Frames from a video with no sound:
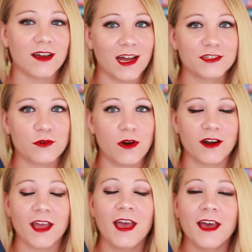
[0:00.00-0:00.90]
gosh, so
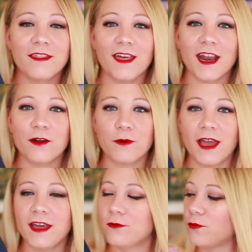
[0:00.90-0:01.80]
hard, that I
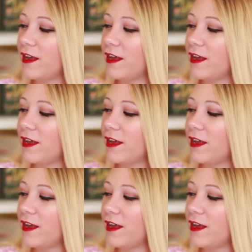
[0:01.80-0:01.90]
read.